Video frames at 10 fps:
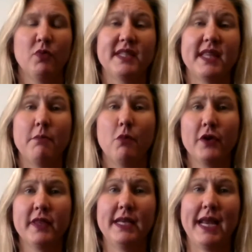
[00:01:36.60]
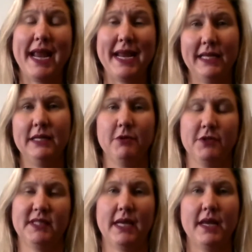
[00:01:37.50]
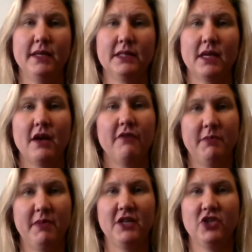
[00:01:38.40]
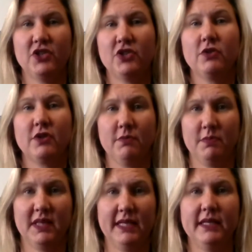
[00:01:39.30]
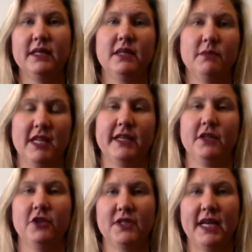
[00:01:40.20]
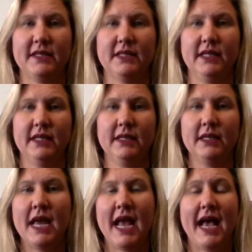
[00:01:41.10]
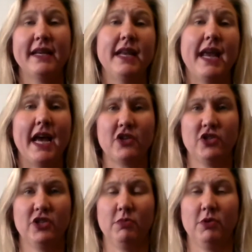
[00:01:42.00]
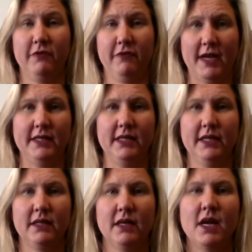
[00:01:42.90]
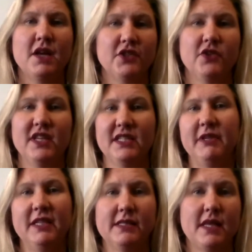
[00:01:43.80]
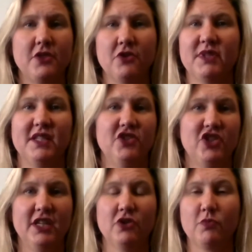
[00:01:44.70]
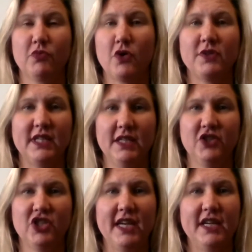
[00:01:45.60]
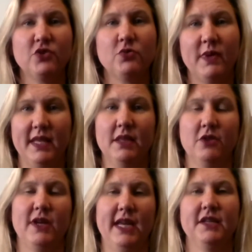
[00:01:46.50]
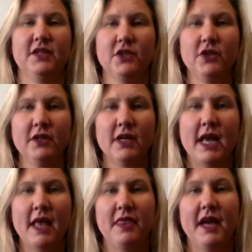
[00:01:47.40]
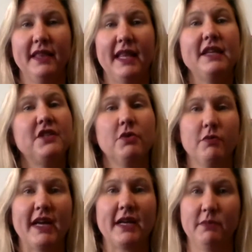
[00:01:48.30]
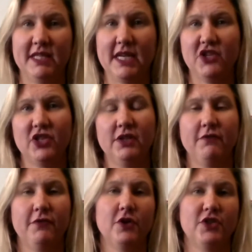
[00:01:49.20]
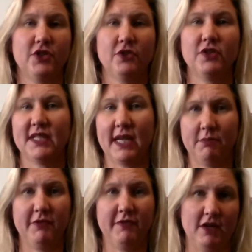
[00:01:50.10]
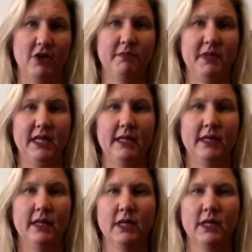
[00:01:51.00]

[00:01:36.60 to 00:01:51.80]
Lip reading: was that more than 80% of the patients who completed the molecular testing had an actionable finding. So this means that there was a gene or protein change within their cancer that led to a recommendation for a certain type of therapy.